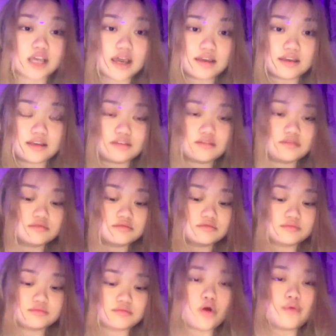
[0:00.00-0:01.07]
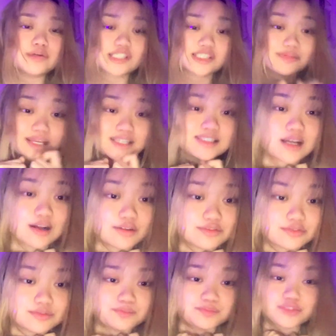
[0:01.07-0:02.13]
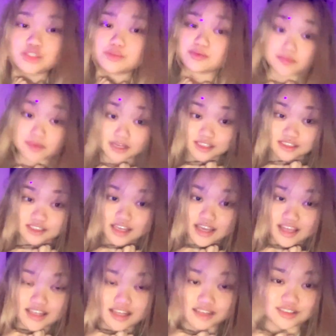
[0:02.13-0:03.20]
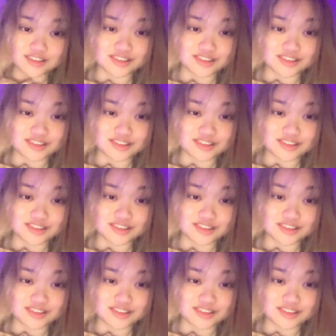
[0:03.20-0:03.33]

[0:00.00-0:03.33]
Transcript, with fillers: I owe it to myself to be better. And I'll